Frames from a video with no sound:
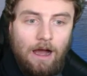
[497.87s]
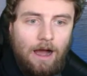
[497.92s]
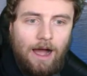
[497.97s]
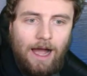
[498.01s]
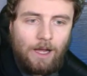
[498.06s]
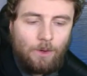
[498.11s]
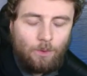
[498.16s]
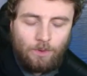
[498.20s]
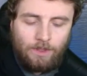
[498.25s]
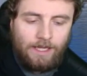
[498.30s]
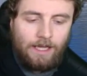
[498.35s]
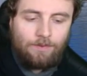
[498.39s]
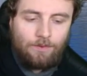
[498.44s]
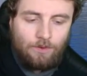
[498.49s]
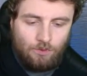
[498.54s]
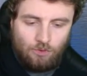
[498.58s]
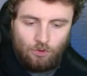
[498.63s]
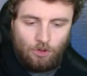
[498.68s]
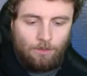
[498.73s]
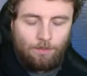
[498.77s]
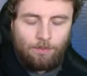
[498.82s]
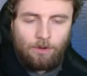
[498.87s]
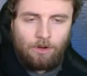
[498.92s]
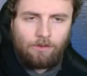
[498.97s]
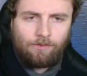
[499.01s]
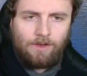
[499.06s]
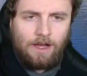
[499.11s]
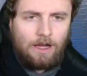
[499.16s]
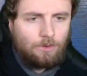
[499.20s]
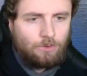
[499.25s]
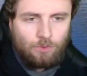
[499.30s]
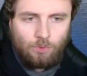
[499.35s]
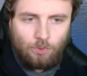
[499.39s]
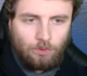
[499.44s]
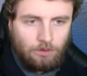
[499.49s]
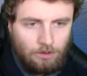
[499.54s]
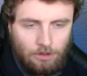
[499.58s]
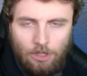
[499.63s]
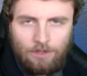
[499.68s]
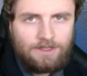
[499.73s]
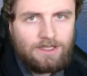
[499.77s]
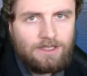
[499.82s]
I will get the drop-off, I'll do
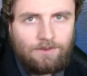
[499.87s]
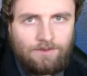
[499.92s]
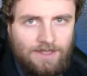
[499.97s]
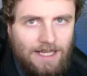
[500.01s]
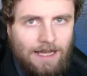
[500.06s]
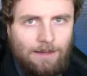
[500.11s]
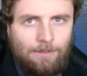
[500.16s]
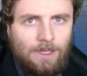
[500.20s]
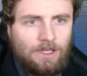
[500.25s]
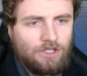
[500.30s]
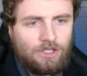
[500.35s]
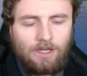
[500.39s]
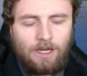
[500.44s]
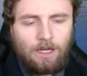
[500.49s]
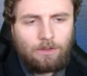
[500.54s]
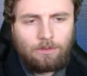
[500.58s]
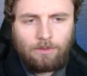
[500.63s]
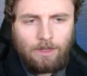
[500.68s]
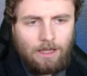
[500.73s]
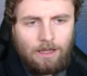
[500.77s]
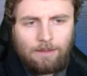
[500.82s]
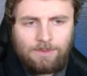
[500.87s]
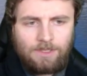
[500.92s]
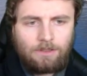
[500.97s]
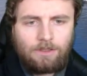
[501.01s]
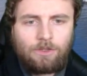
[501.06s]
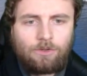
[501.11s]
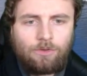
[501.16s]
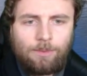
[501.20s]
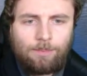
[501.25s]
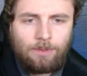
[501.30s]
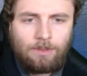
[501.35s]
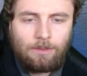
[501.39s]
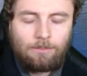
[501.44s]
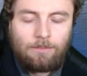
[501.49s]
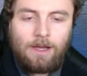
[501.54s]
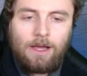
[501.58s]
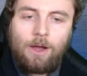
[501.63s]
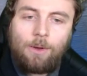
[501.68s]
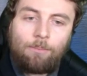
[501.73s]
lots of damage, and I'll absolutely cripple them,